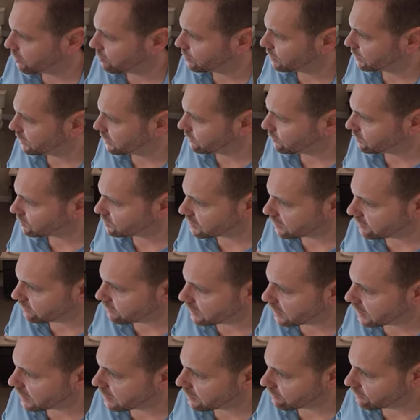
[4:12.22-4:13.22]
I believe, or
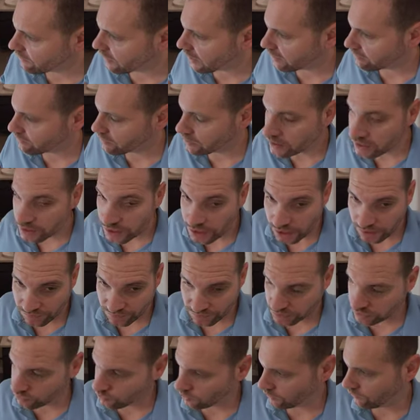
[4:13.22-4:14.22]
785 of
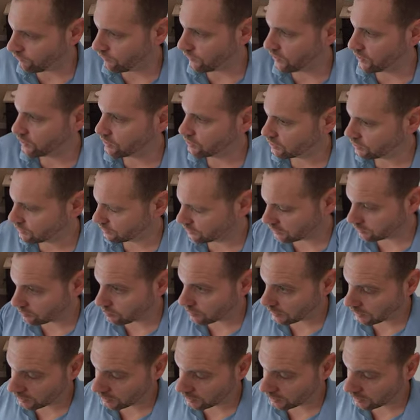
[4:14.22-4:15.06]
the square footage, because this would